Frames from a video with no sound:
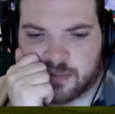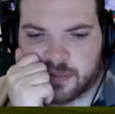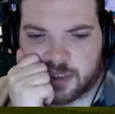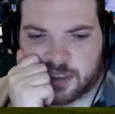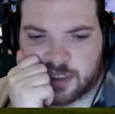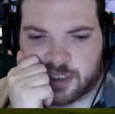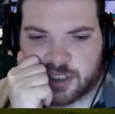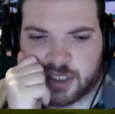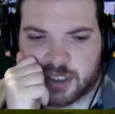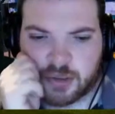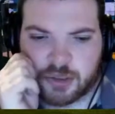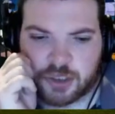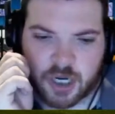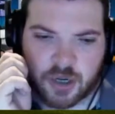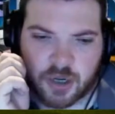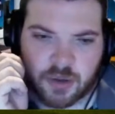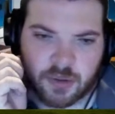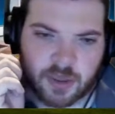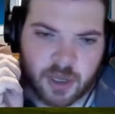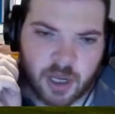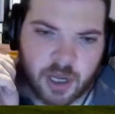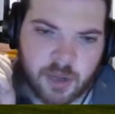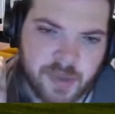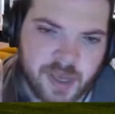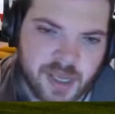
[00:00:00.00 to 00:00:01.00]
So Joe
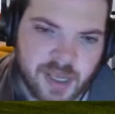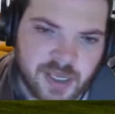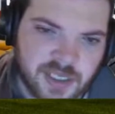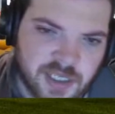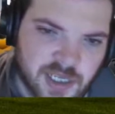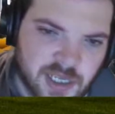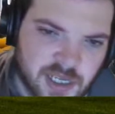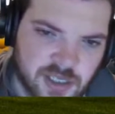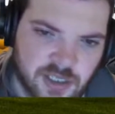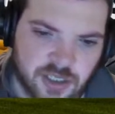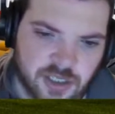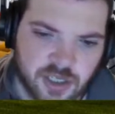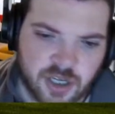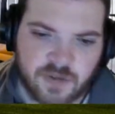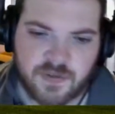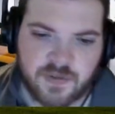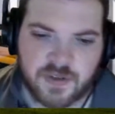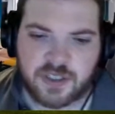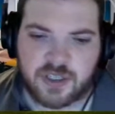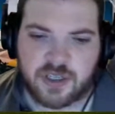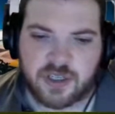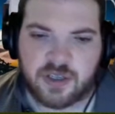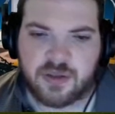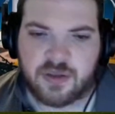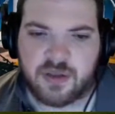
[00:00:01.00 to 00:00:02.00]
Gomez is
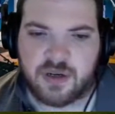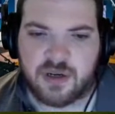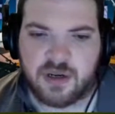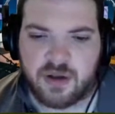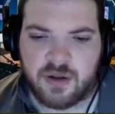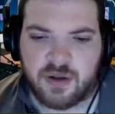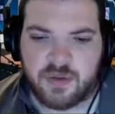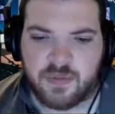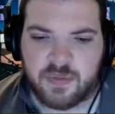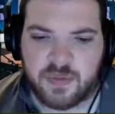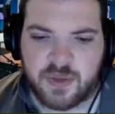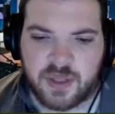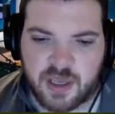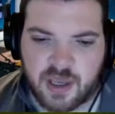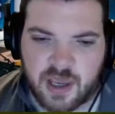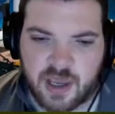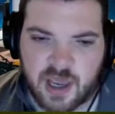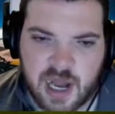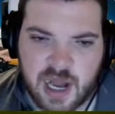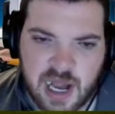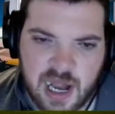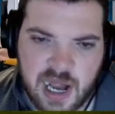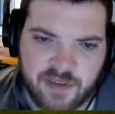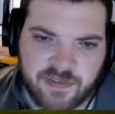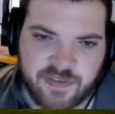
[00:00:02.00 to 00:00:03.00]
obviously on the
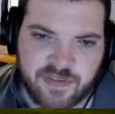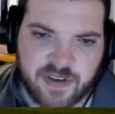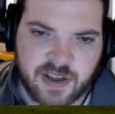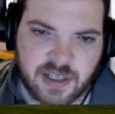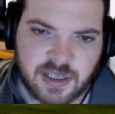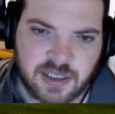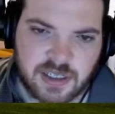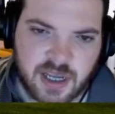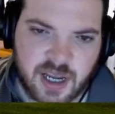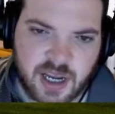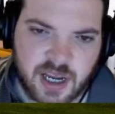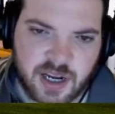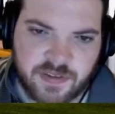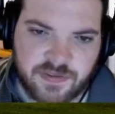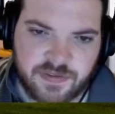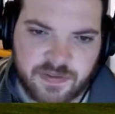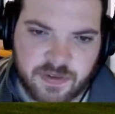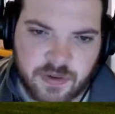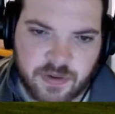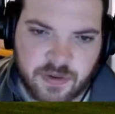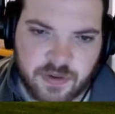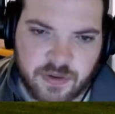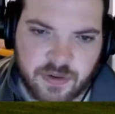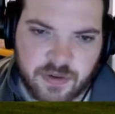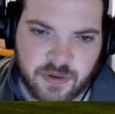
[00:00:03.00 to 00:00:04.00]
left-hand side
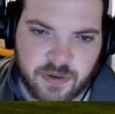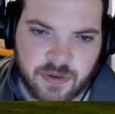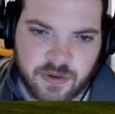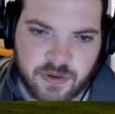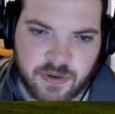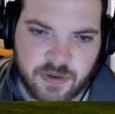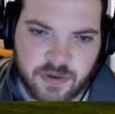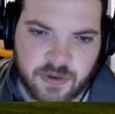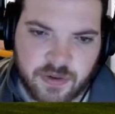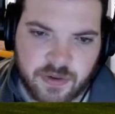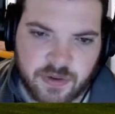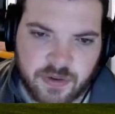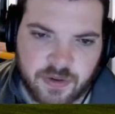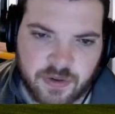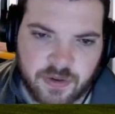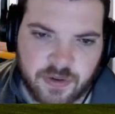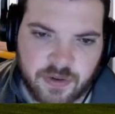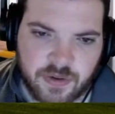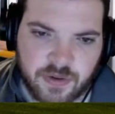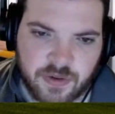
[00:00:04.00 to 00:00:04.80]
for Liverpool.